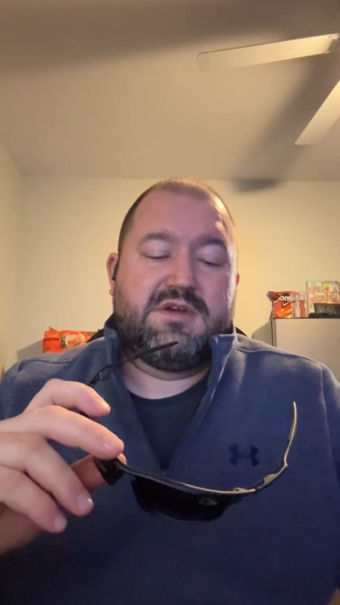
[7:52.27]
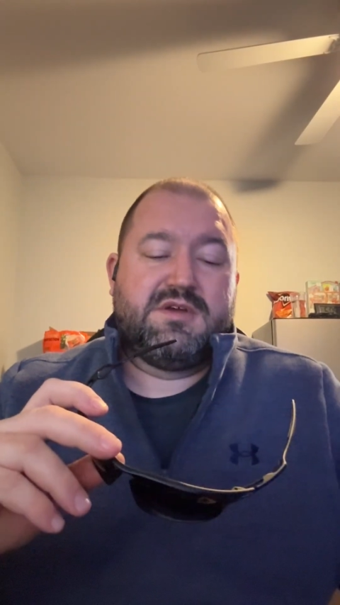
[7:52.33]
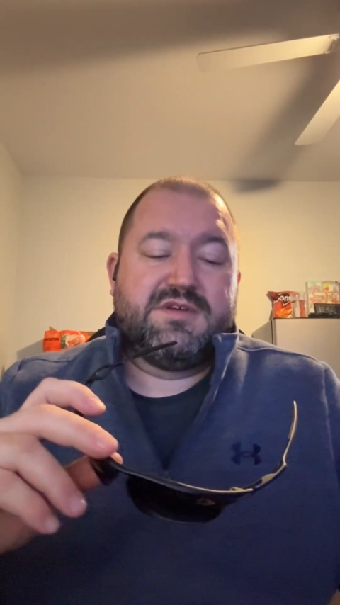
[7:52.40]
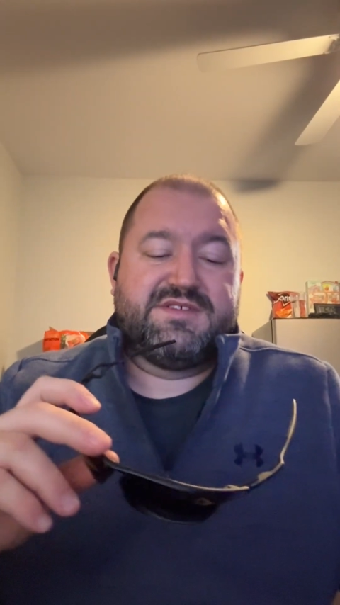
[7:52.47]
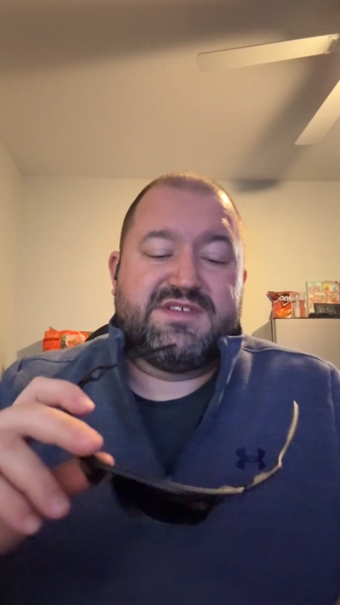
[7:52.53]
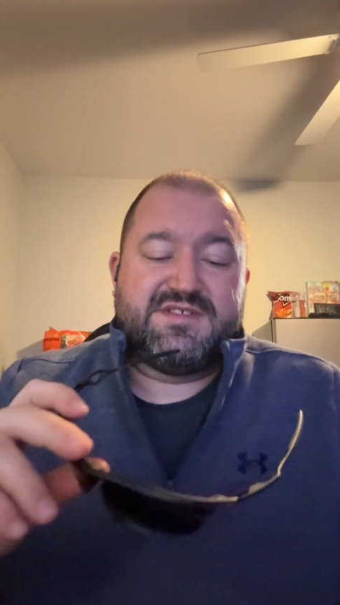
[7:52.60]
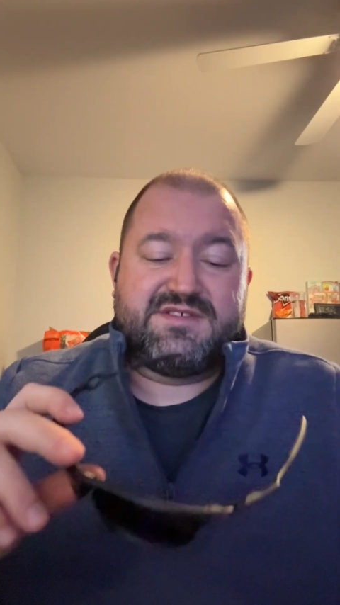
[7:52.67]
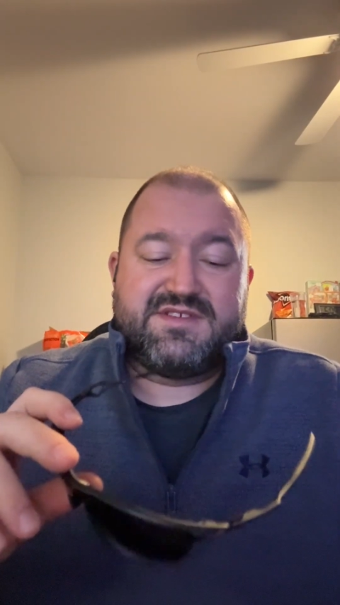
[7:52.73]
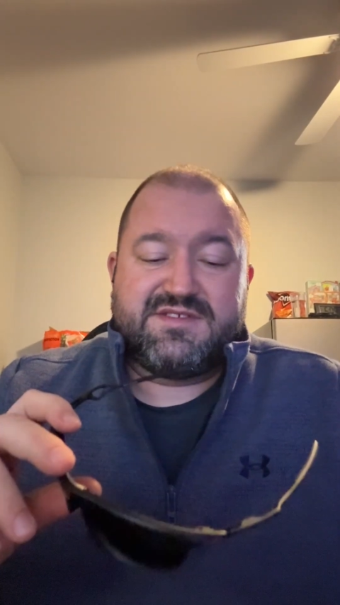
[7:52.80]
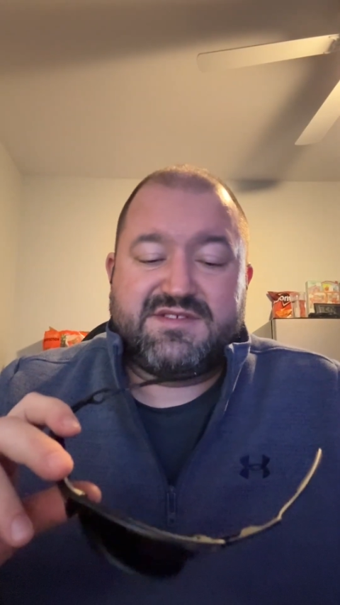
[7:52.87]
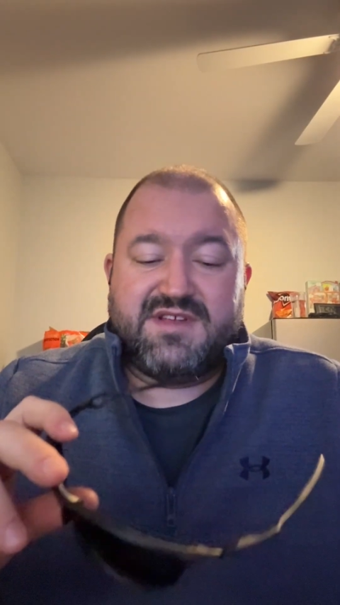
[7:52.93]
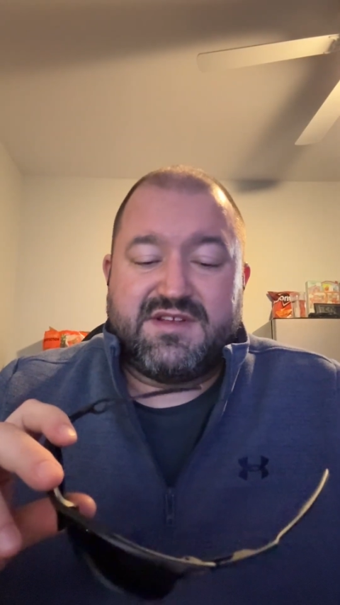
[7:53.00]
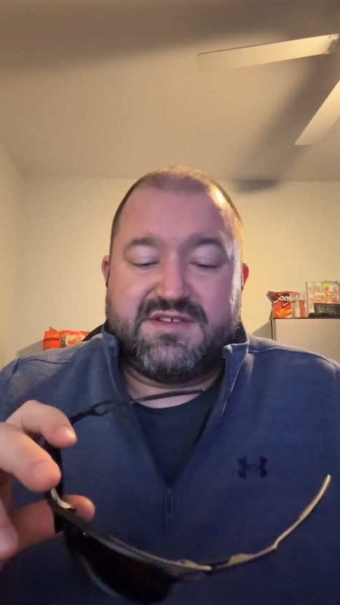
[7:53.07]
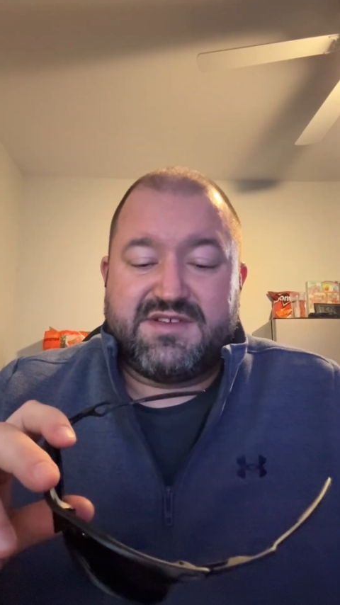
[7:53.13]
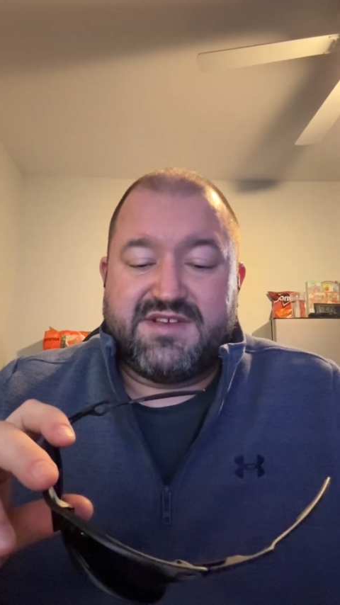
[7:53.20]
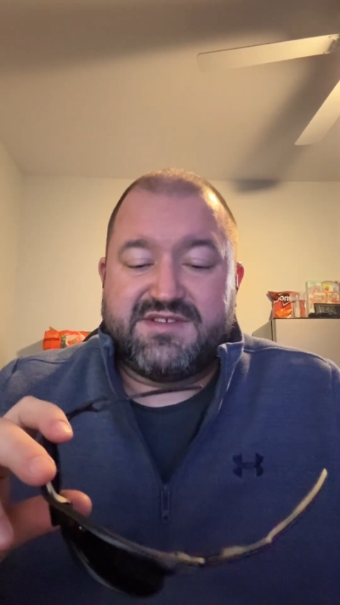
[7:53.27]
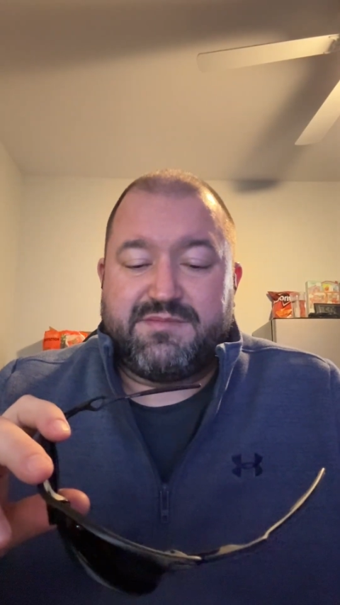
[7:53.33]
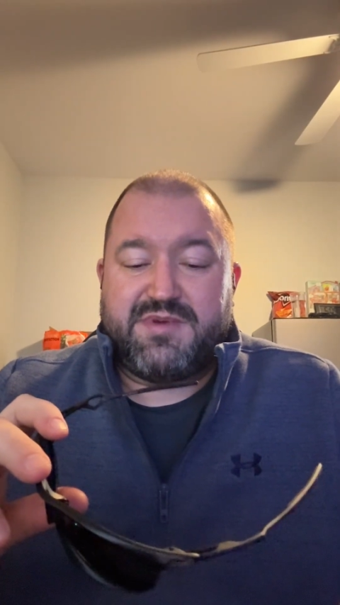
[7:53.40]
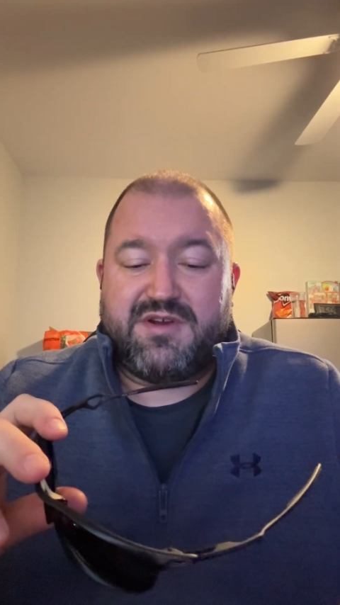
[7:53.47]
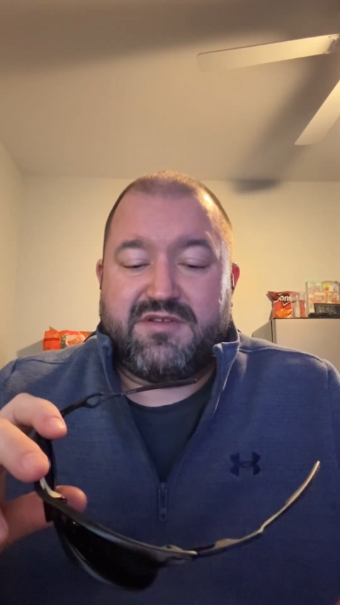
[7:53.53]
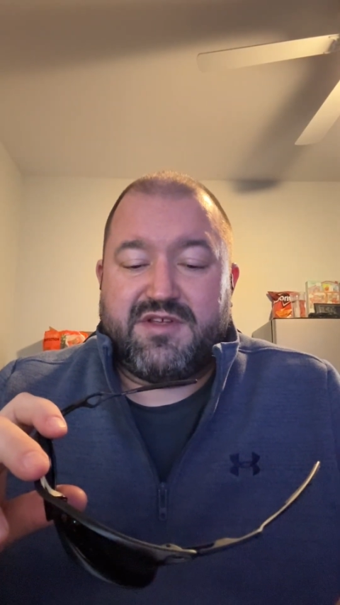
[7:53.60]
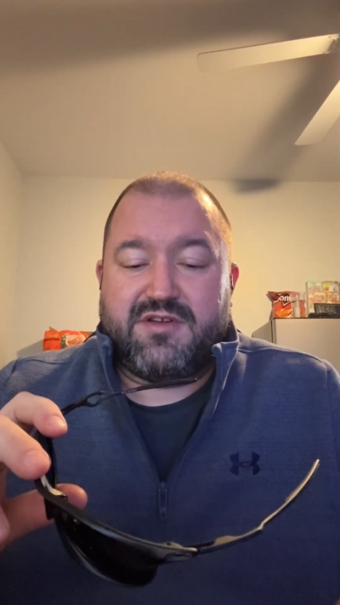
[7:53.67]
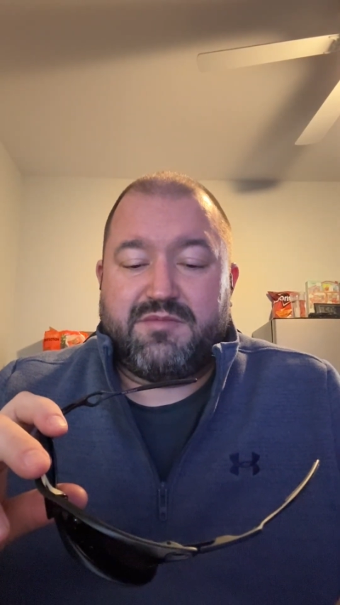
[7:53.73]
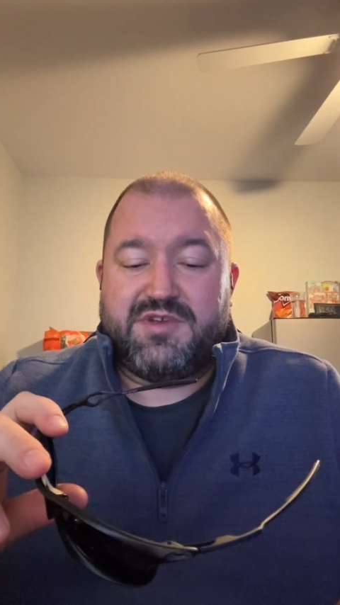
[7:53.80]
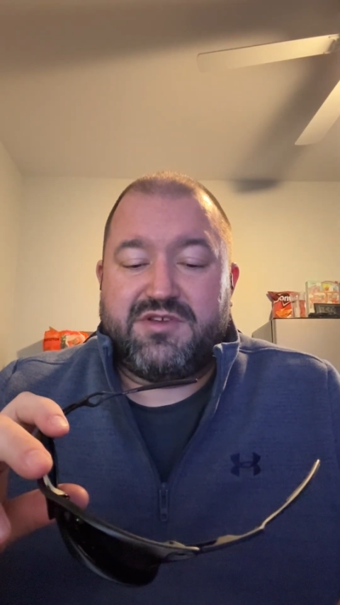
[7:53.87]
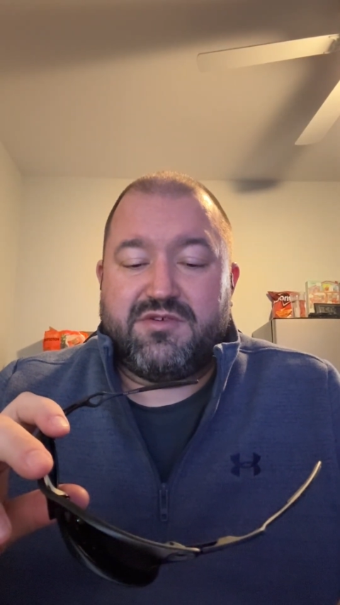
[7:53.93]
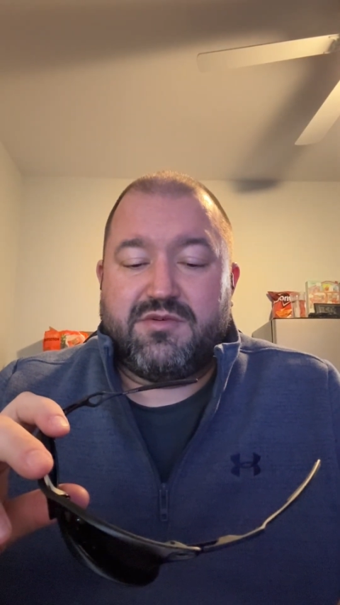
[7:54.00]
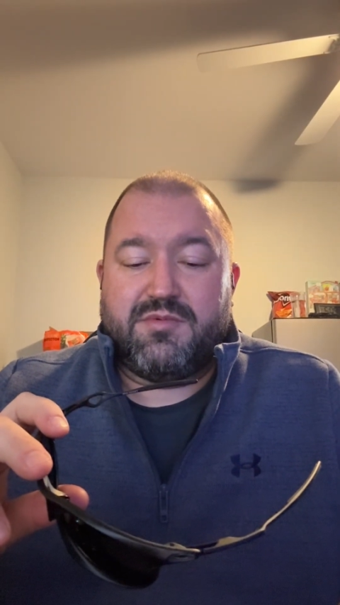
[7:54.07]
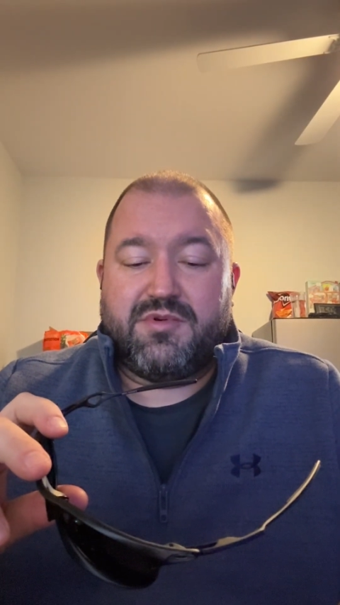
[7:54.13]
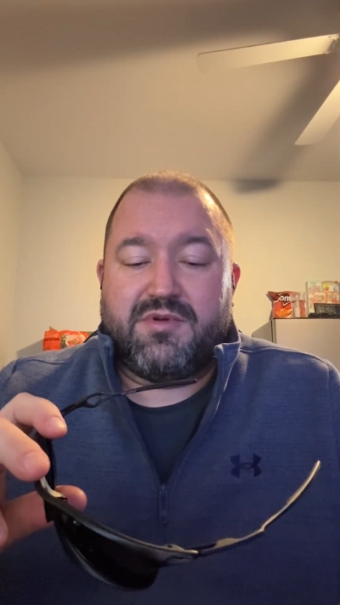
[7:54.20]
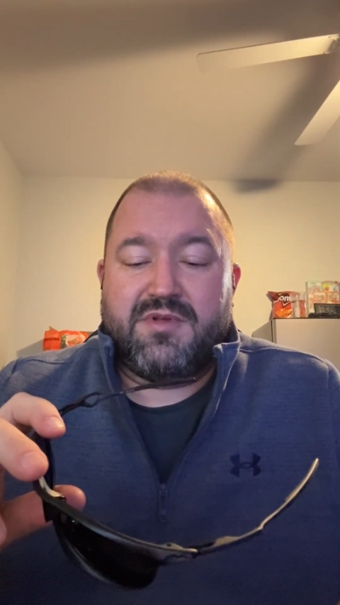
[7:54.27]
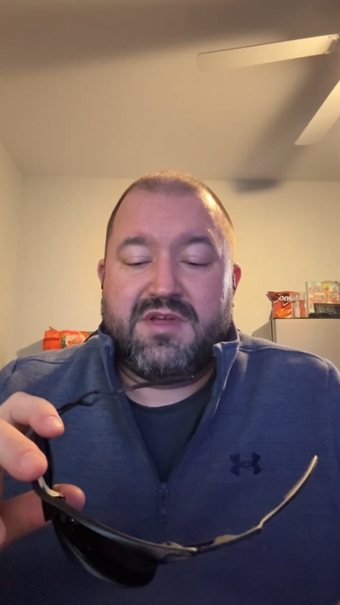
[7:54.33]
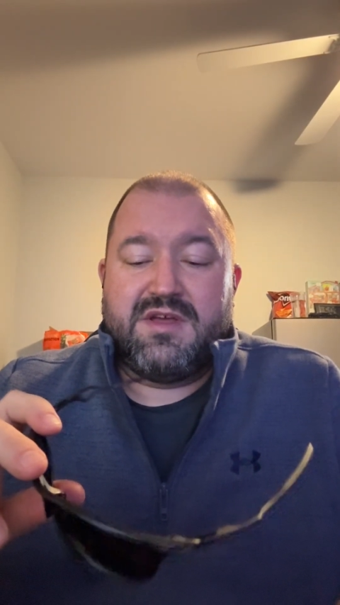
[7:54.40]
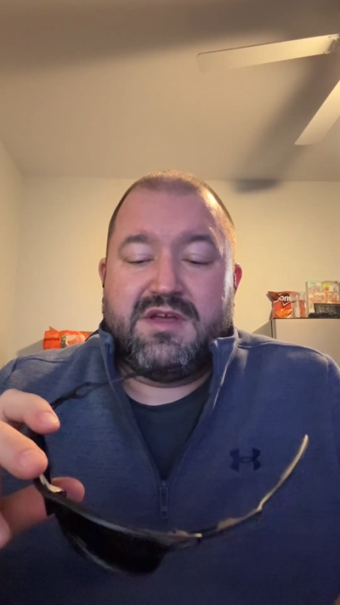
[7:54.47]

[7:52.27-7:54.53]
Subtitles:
Since it does appear that'll be doable.